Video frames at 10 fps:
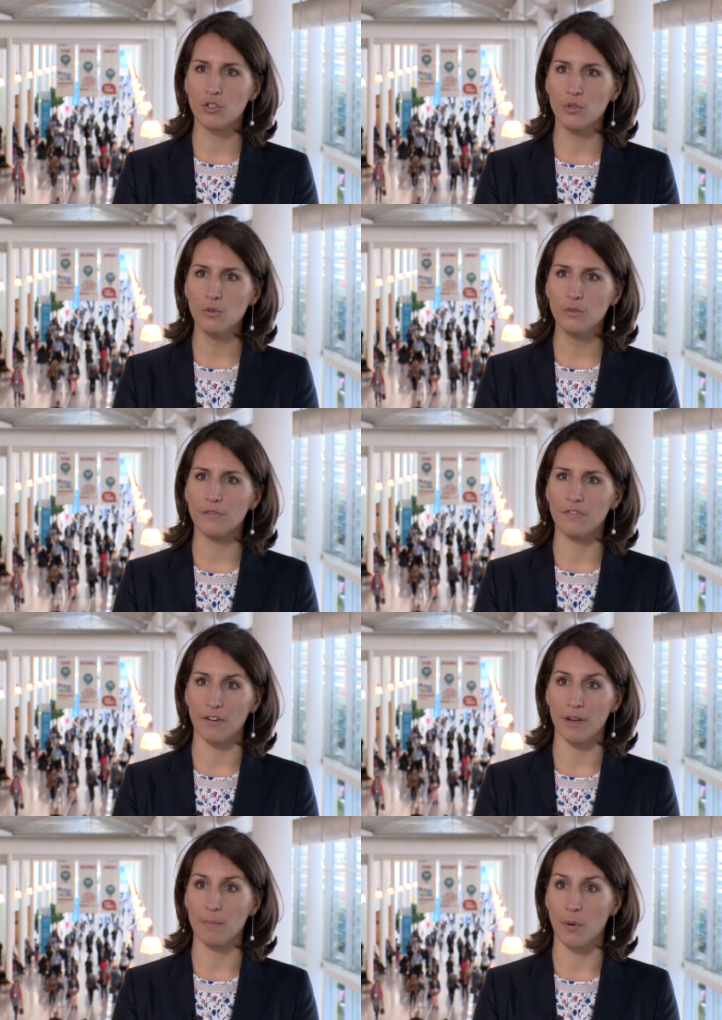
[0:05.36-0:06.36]
two
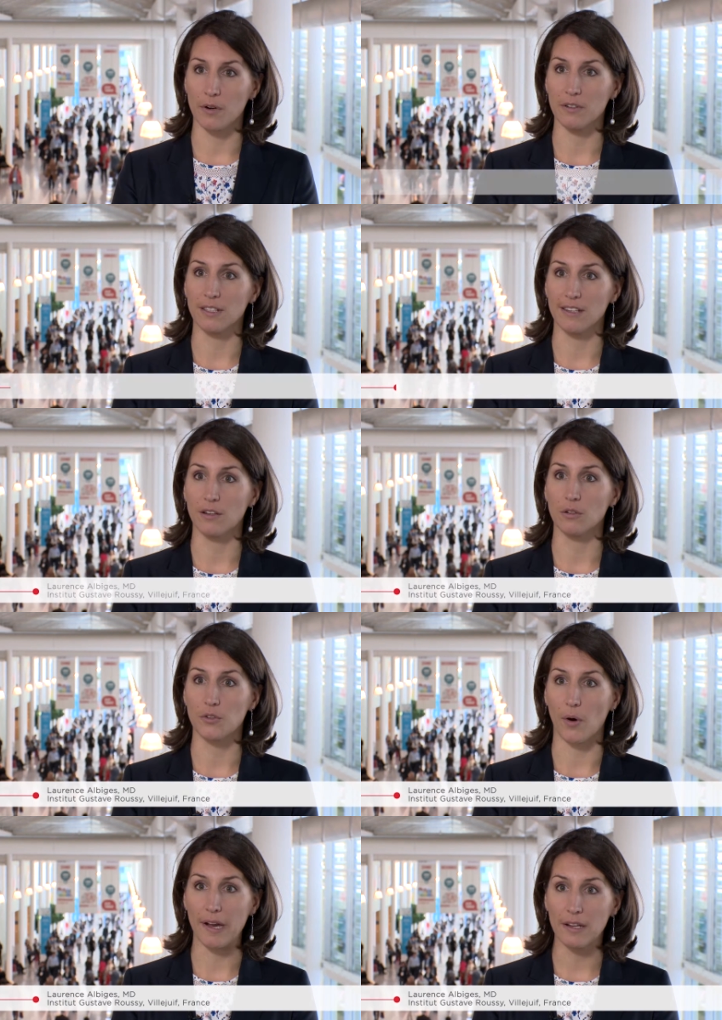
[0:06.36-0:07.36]
very important clinical
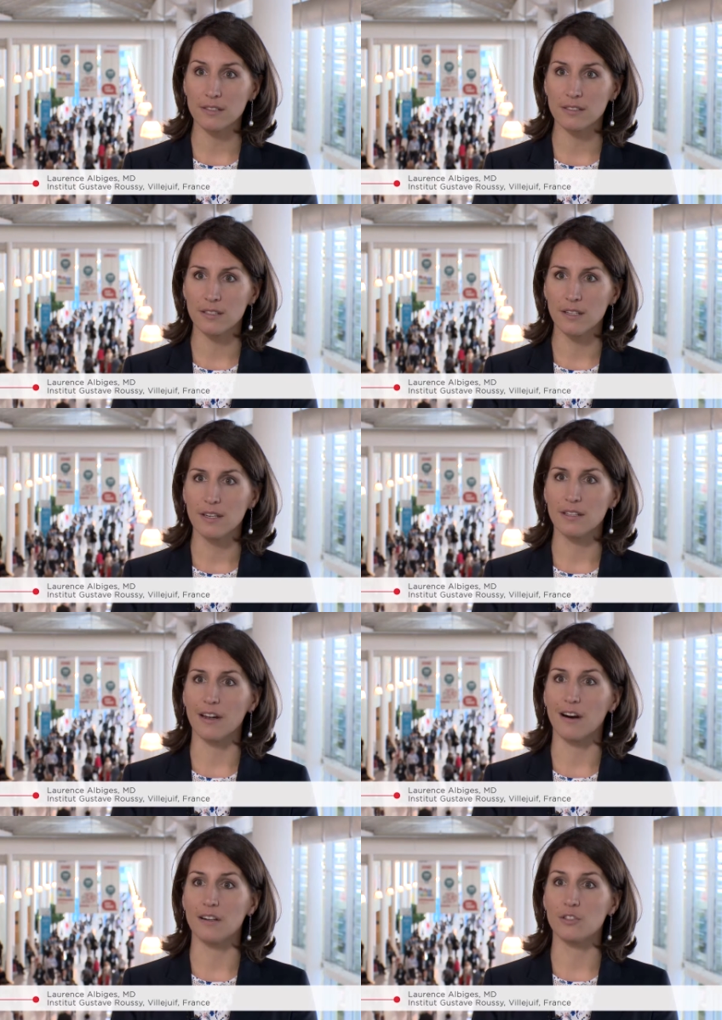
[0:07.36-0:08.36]
trials
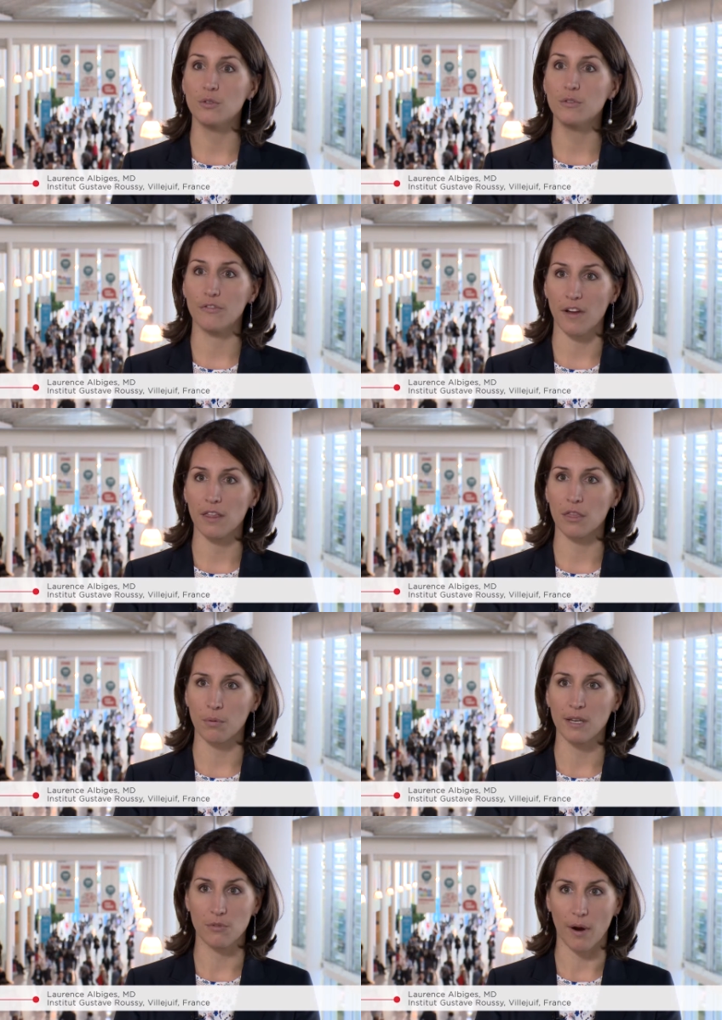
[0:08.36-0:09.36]
that are two phase
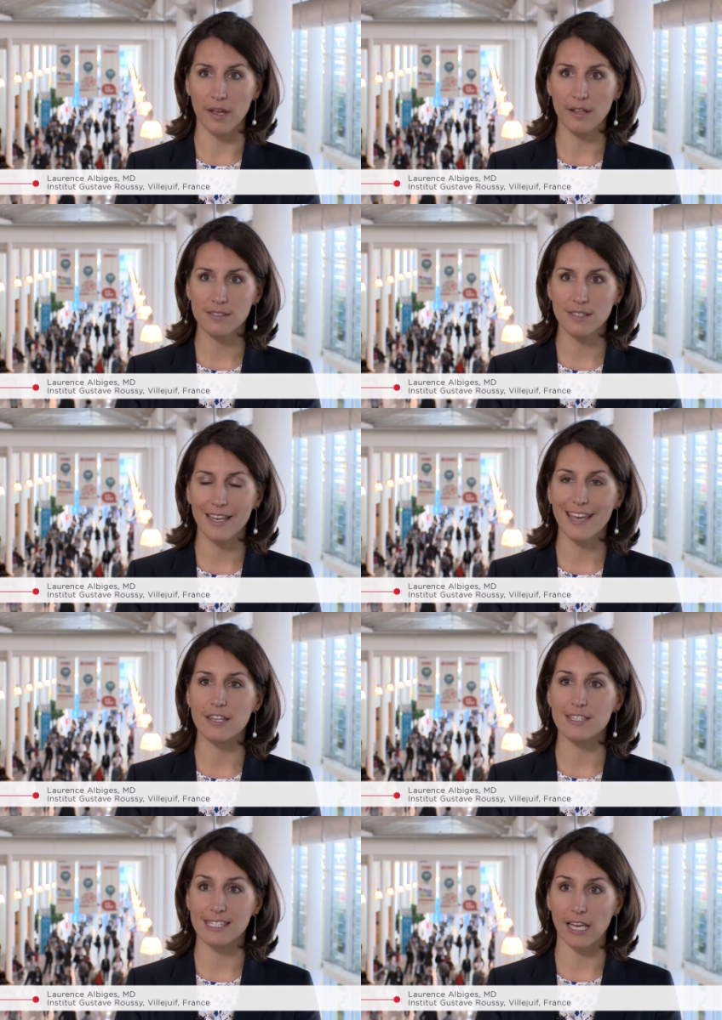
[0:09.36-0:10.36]
three trials
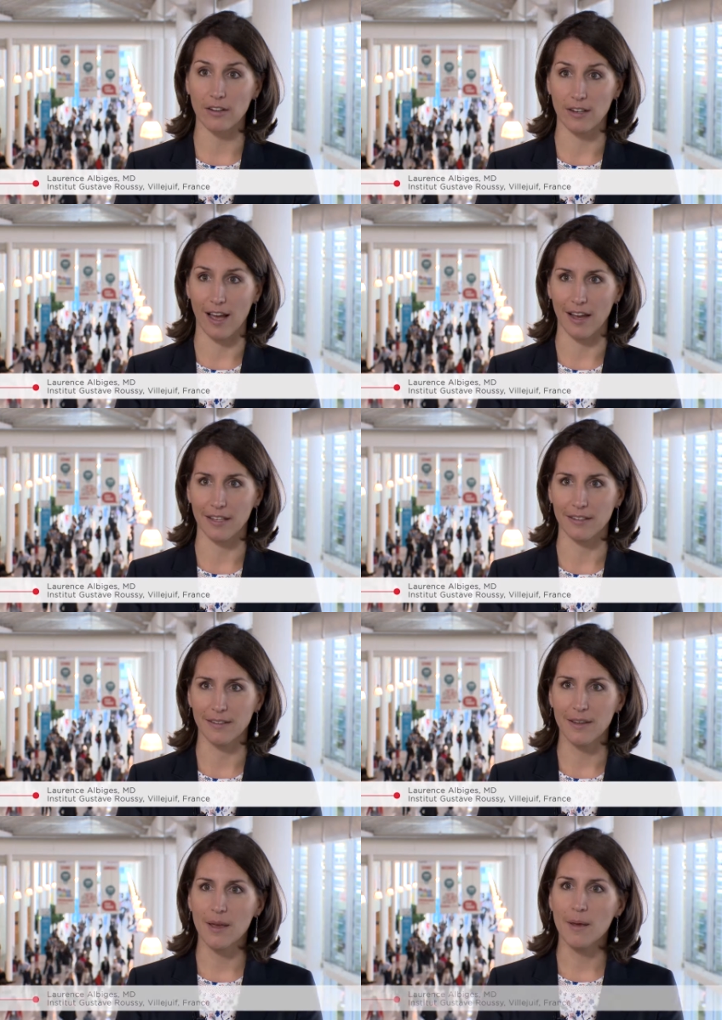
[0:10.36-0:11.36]
in the second line,
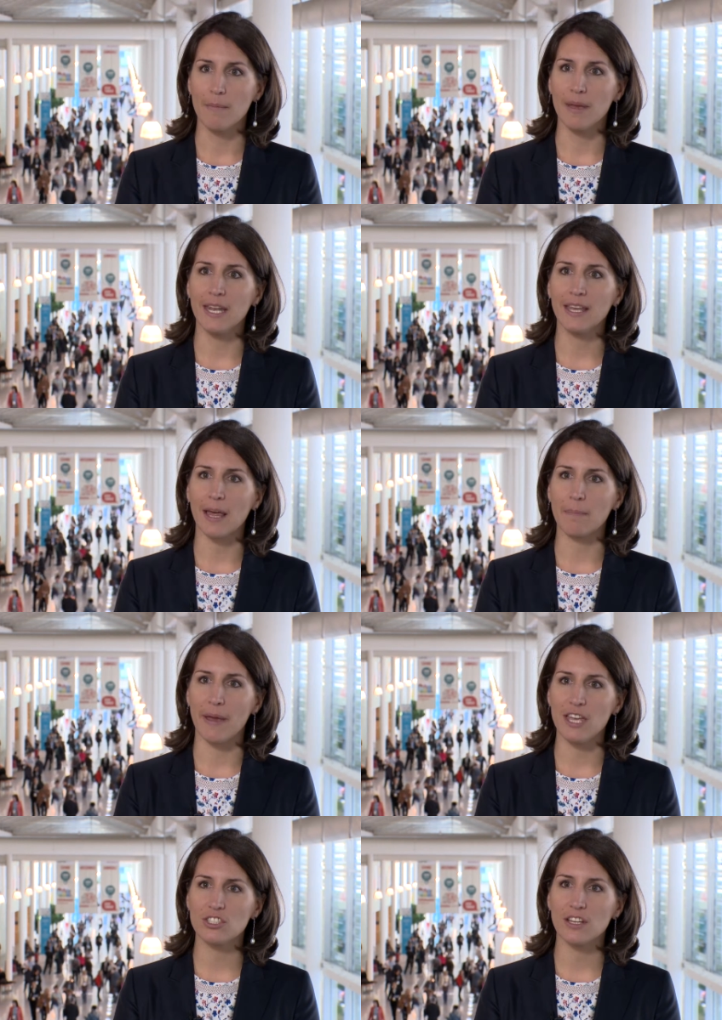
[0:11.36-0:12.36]
meaning that
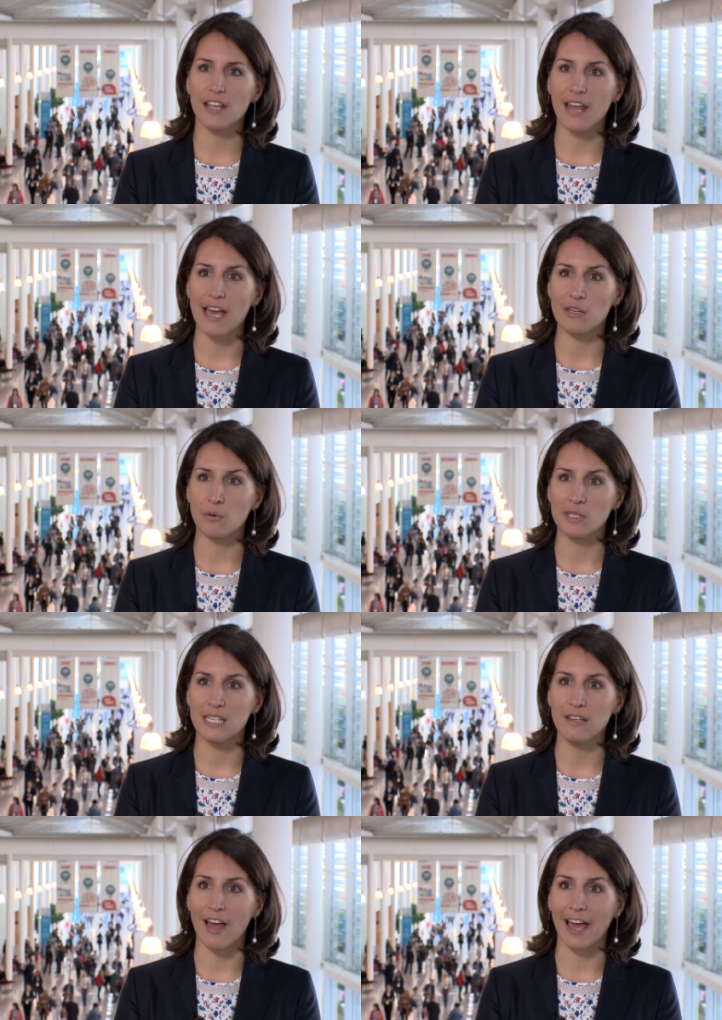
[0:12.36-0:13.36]
patients that had
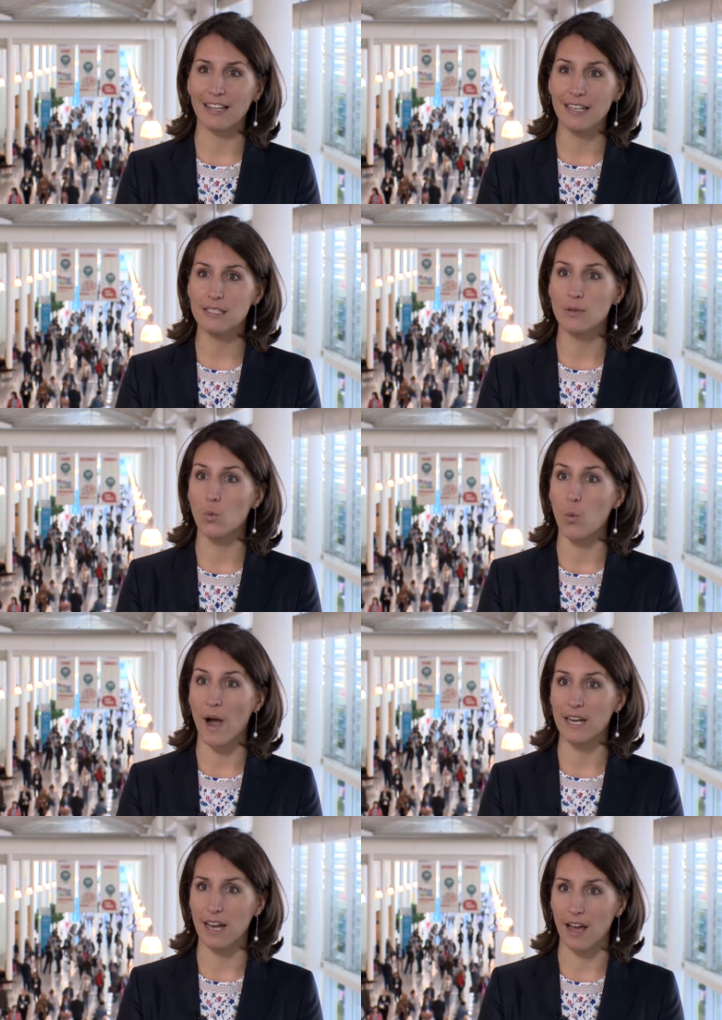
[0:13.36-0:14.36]
received at least
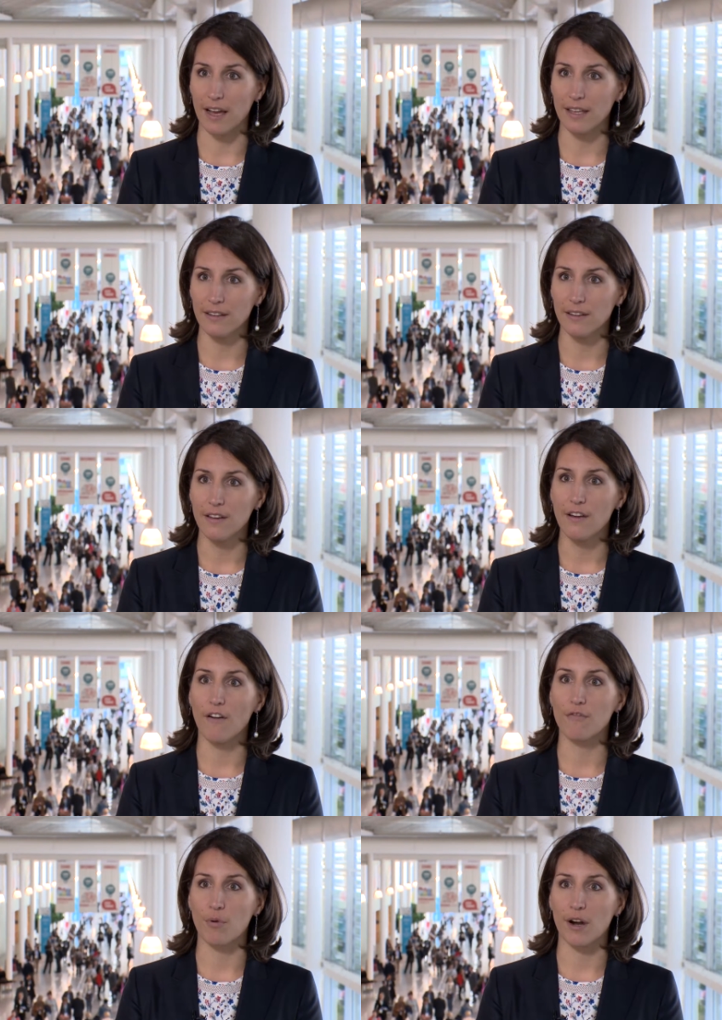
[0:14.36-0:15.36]
one line
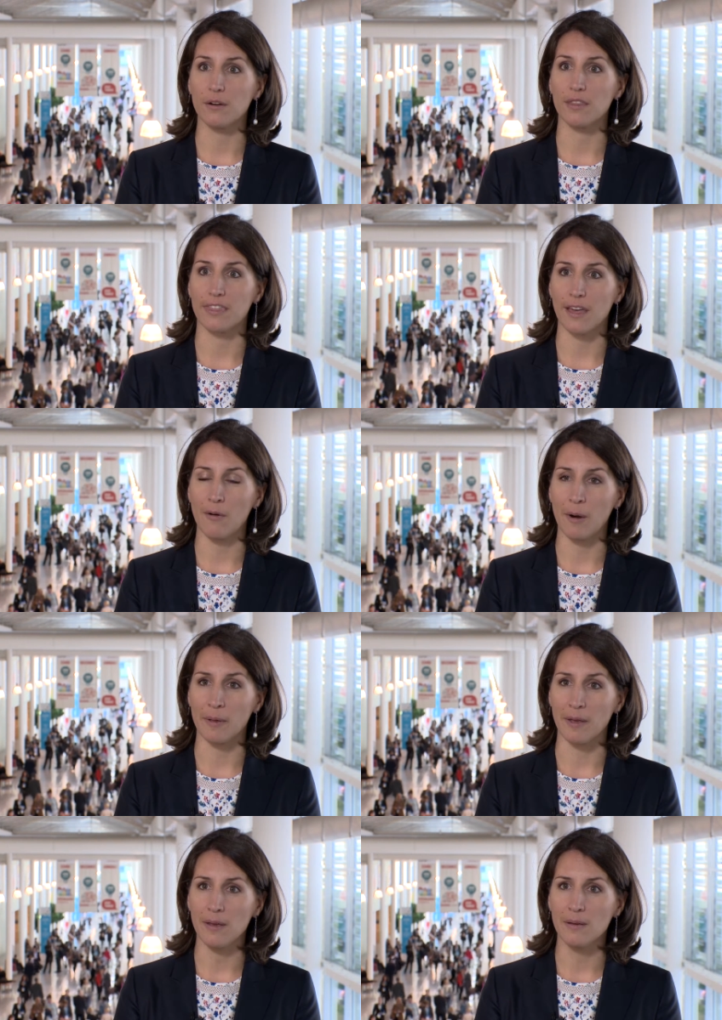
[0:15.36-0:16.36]
of prior
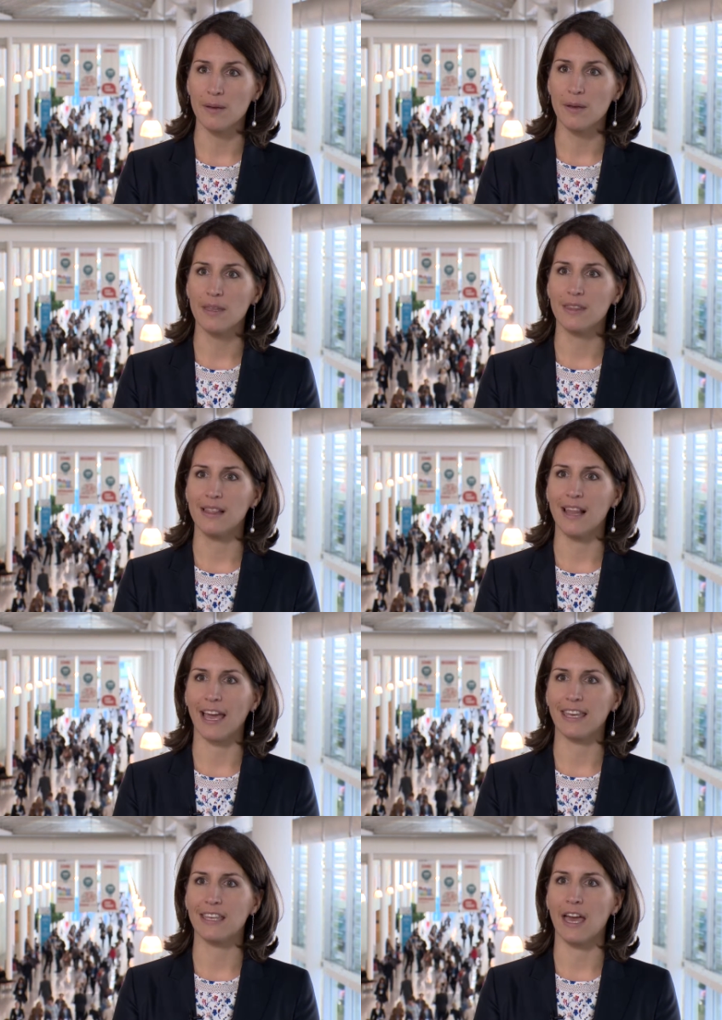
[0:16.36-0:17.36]
therapy, like